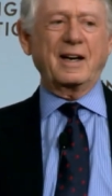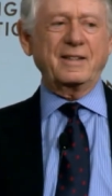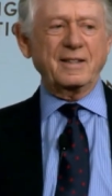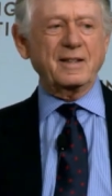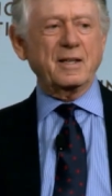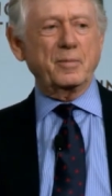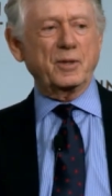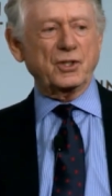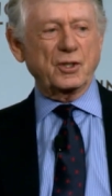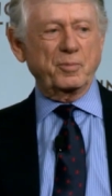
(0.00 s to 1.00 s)
I think they
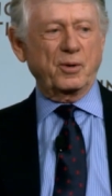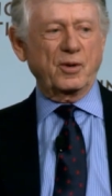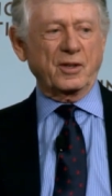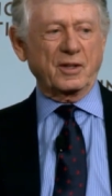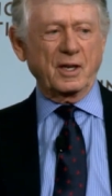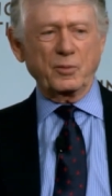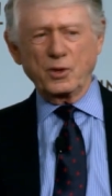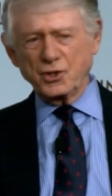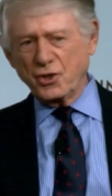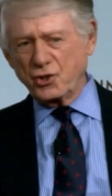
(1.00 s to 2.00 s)
missed the point. That
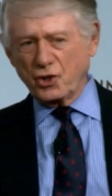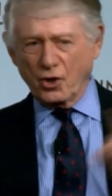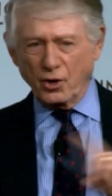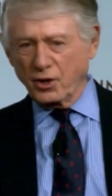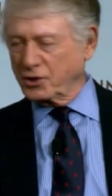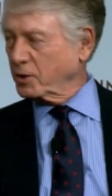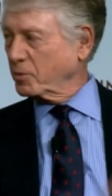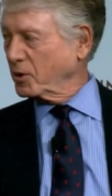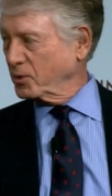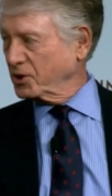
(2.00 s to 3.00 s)
wasn't
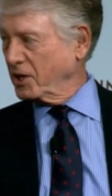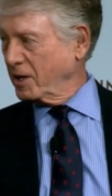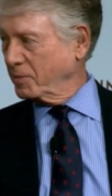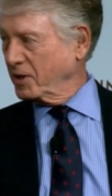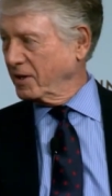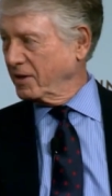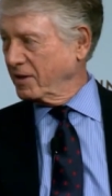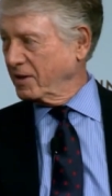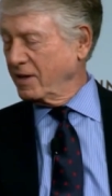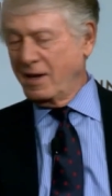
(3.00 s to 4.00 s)
journalism that was happening
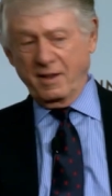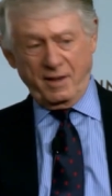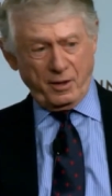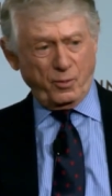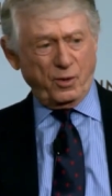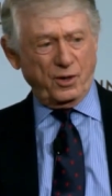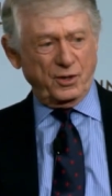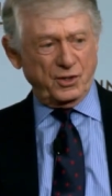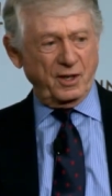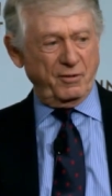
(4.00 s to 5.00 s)
there. That
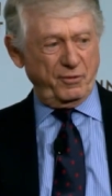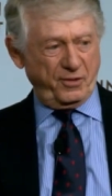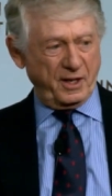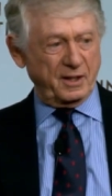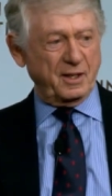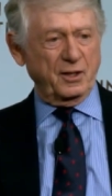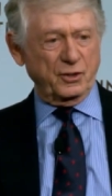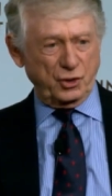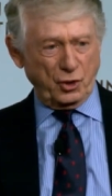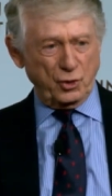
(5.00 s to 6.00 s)
was, in fact,
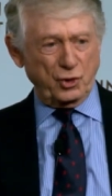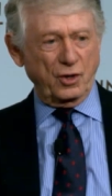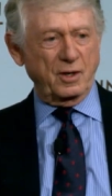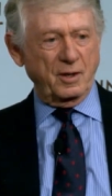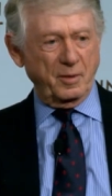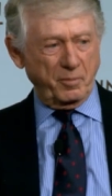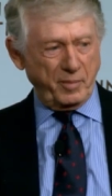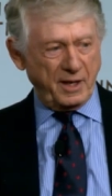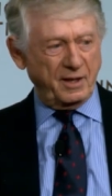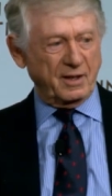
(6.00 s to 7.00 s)
social
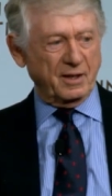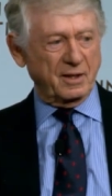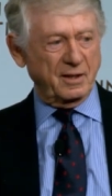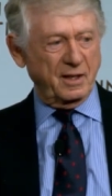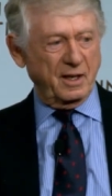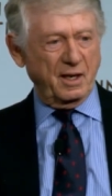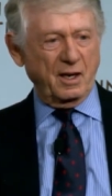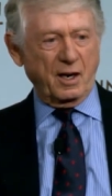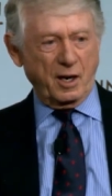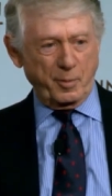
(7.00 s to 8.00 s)
media
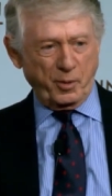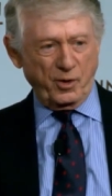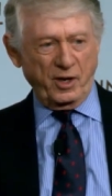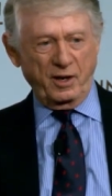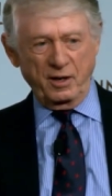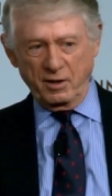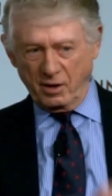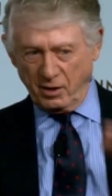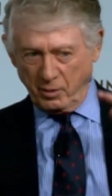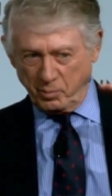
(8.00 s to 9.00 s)
operating
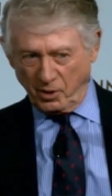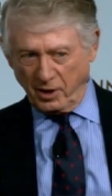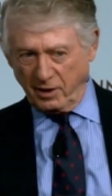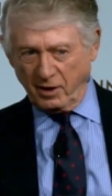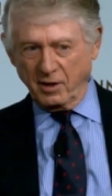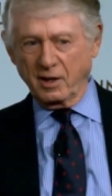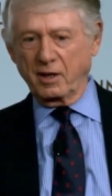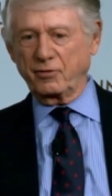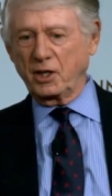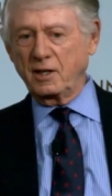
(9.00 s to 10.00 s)
on a political
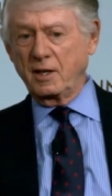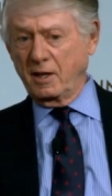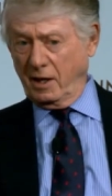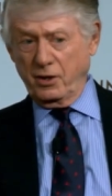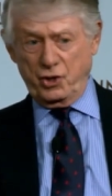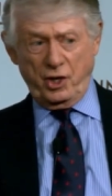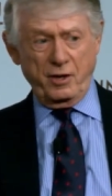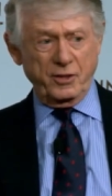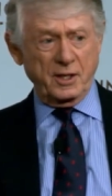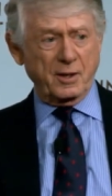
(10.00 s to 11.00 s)
level and
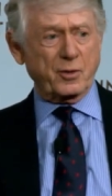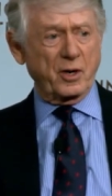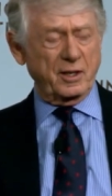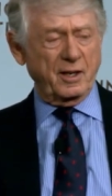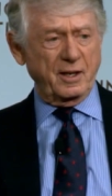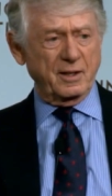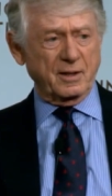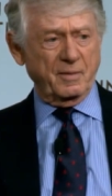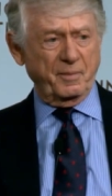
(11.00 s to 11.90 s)
achieving a great deal.